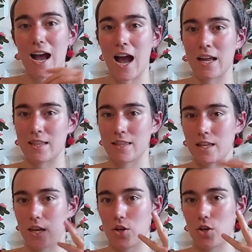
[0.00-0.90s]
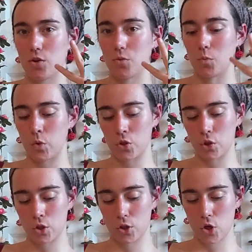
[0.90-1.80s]
I think
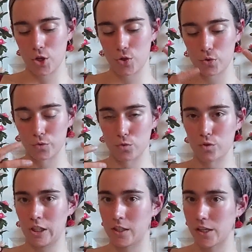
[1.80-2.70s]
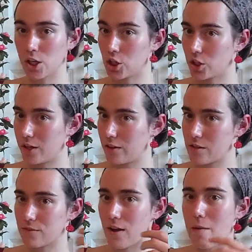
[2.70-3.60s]
will look really good in
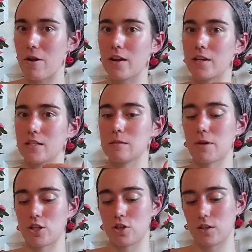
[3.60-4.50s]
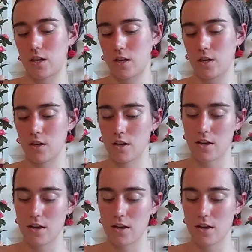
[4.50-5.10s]
this fabric, and especially